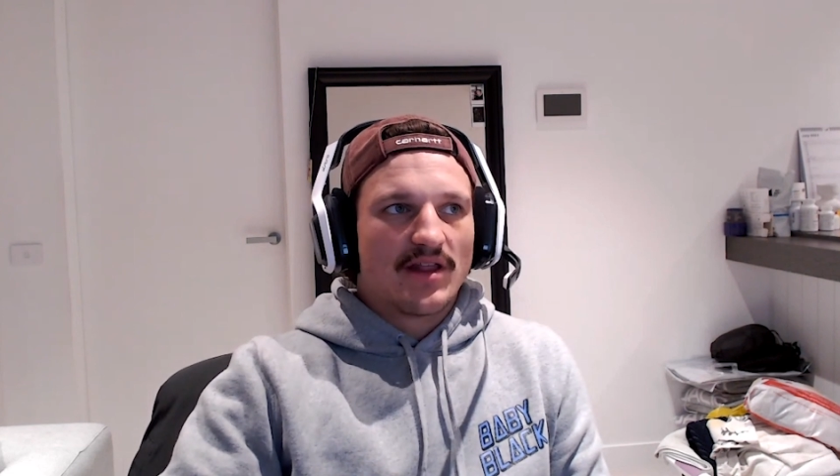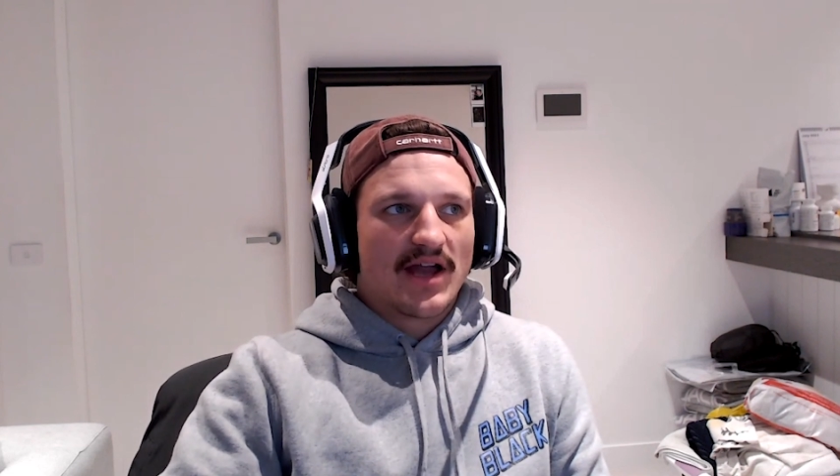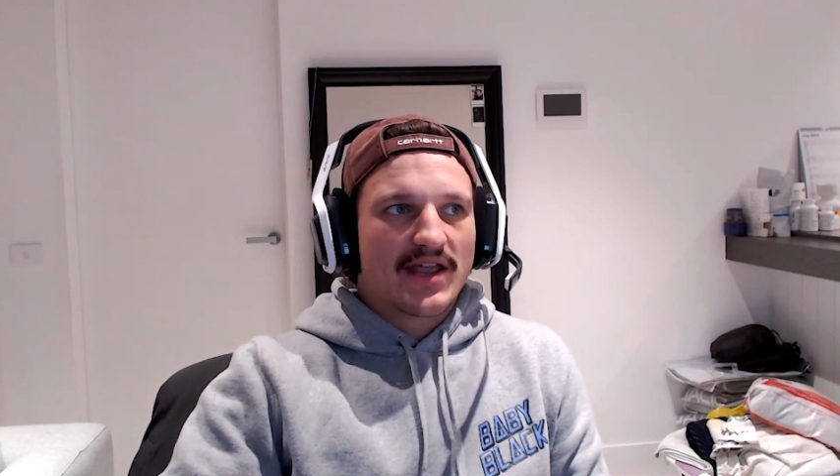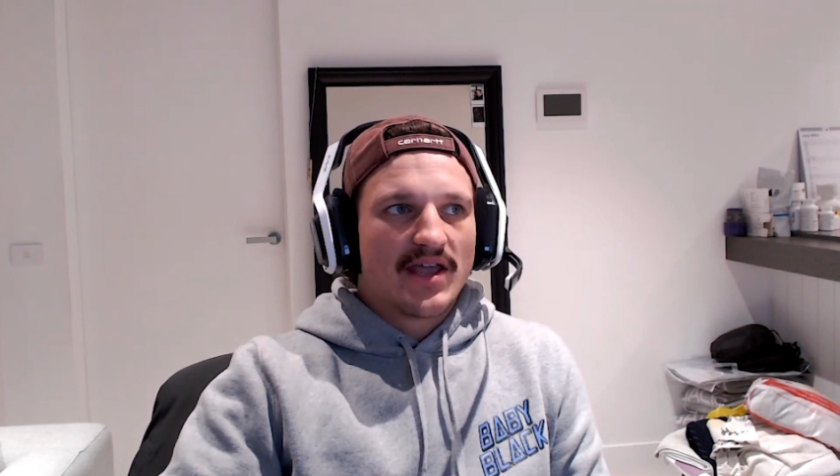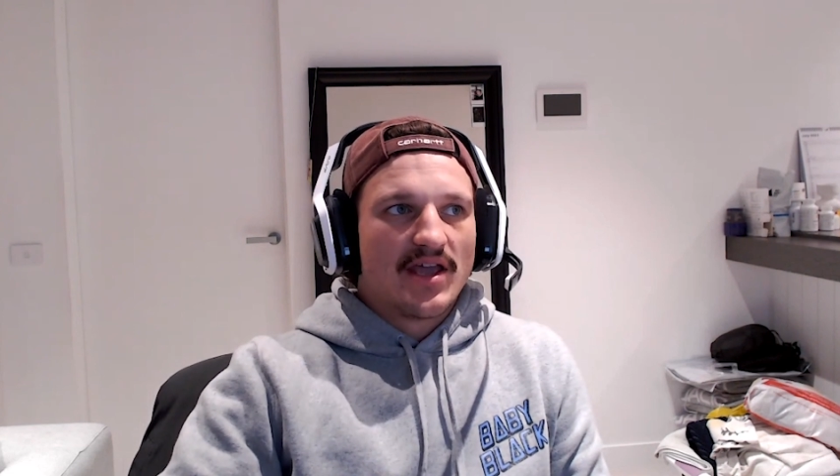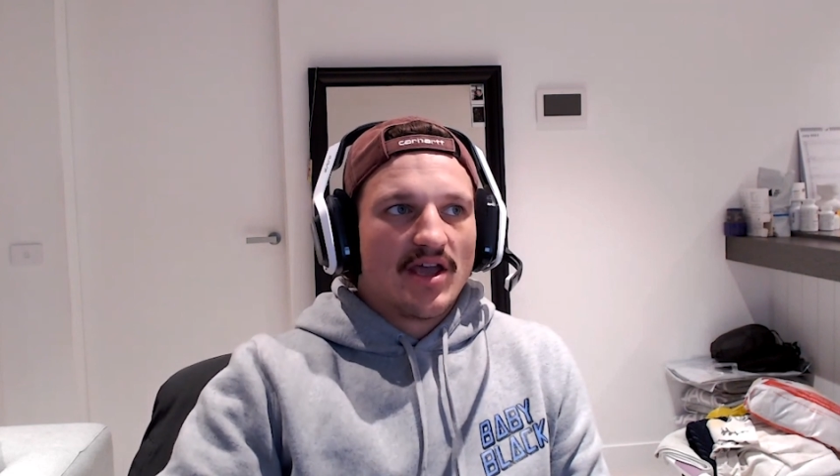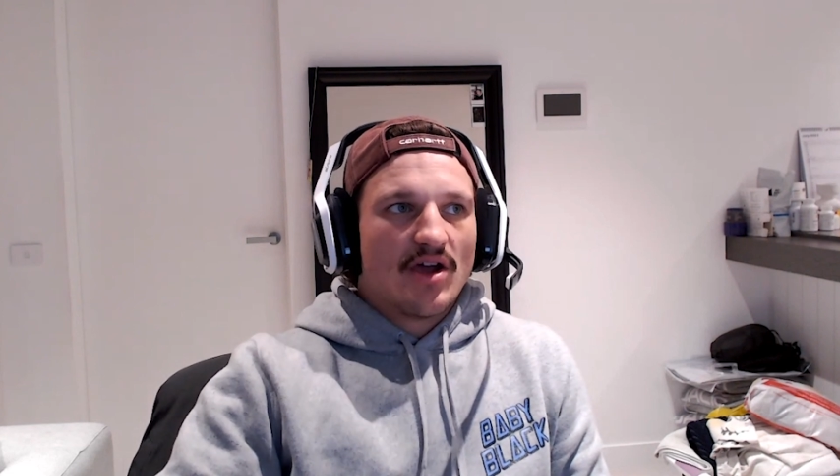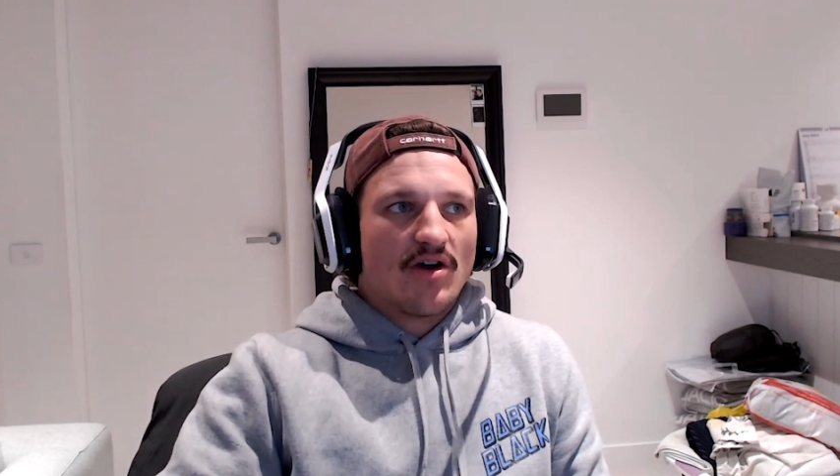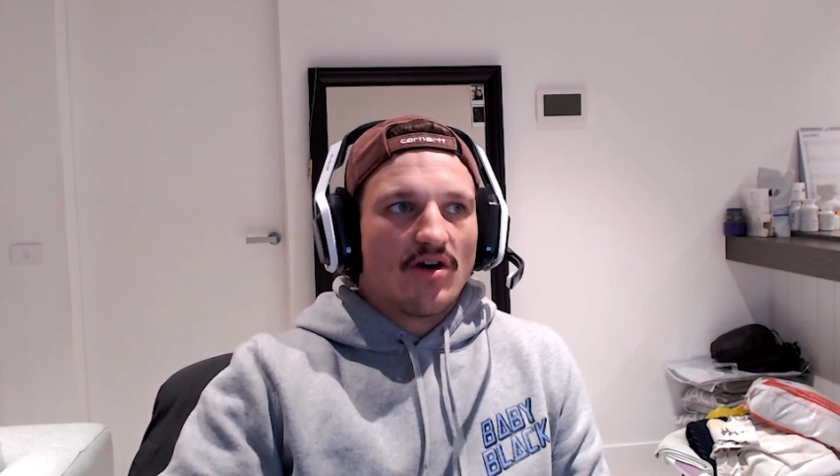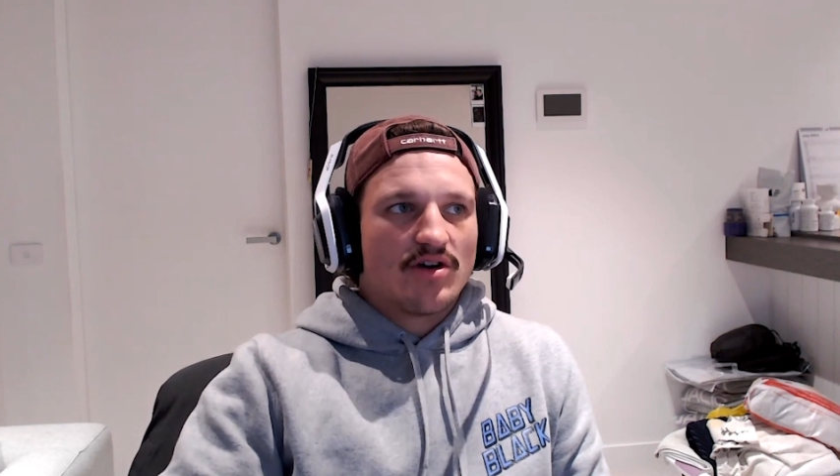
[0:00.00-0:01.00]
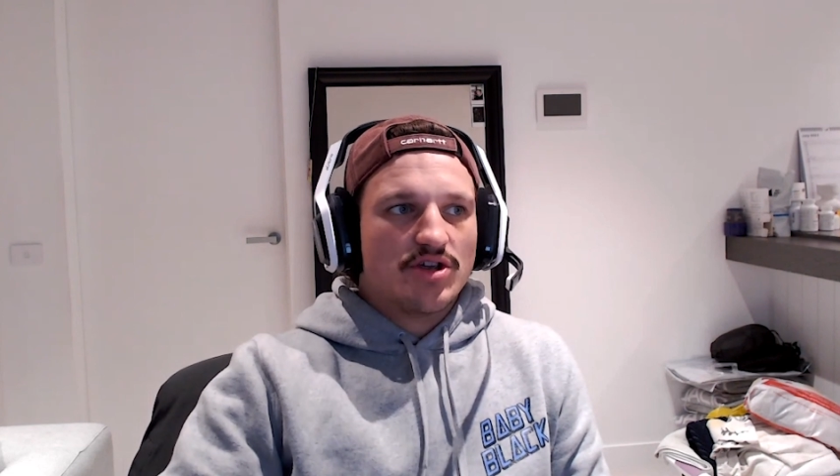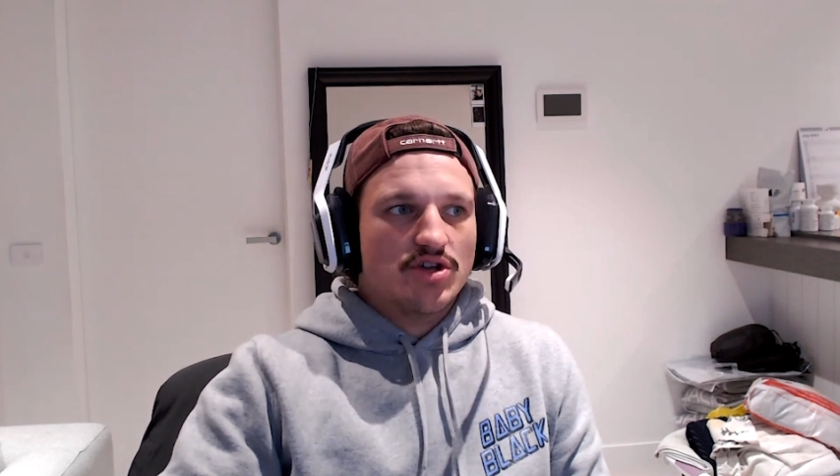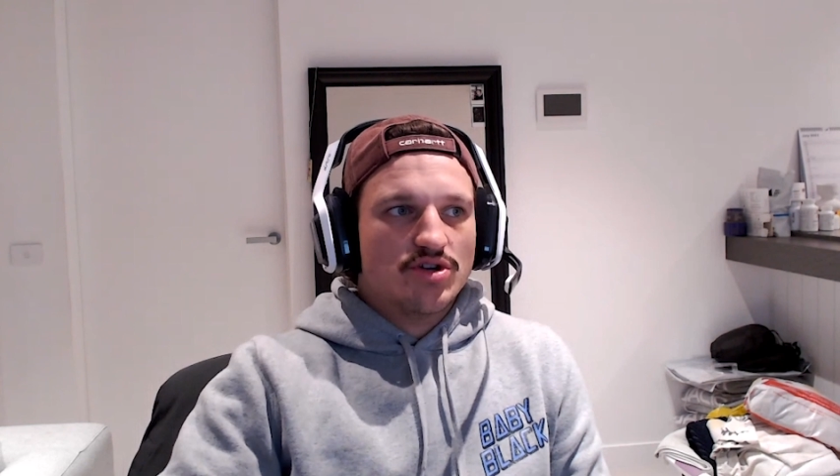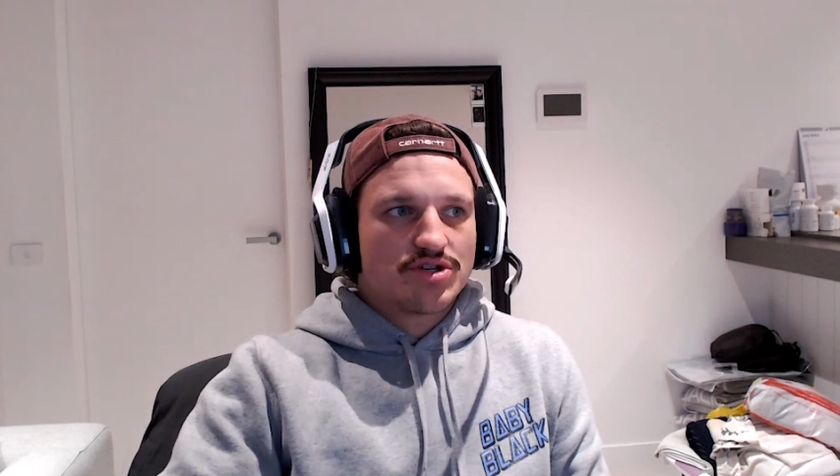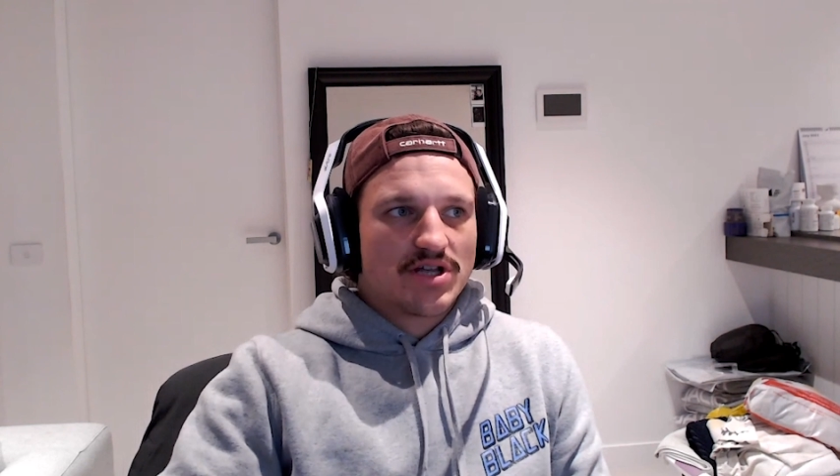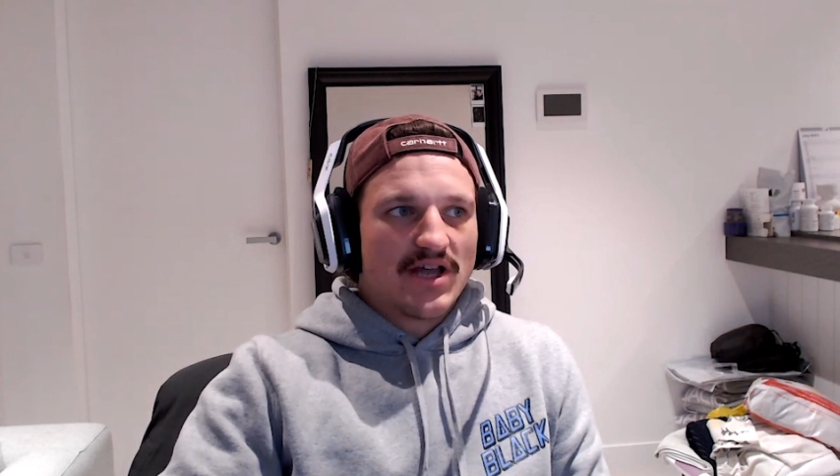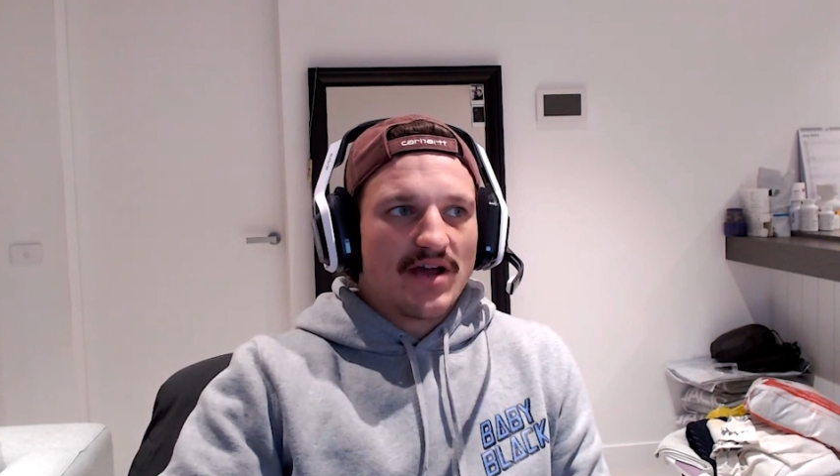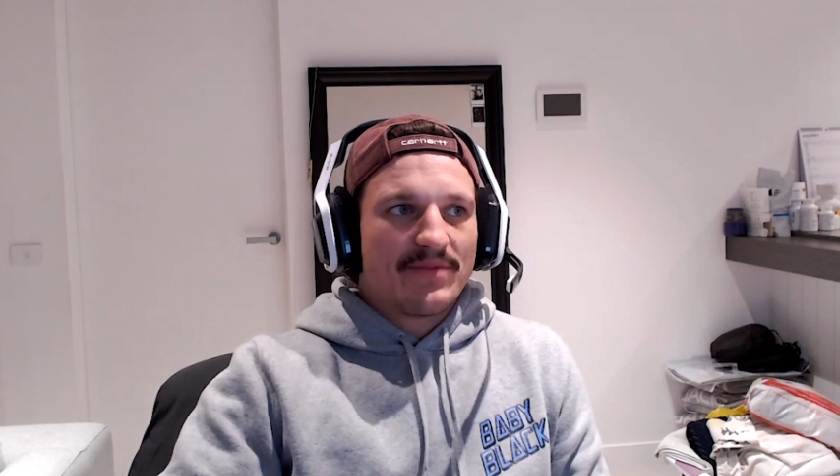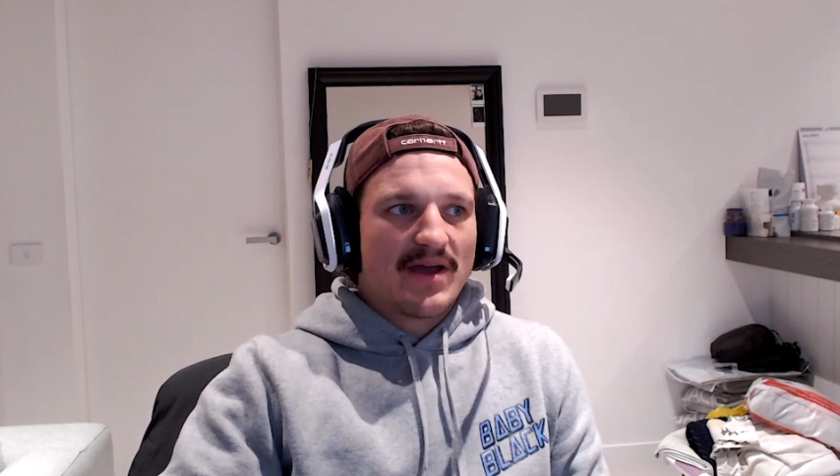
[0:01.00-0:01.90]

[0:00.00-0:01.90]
Like usually I'd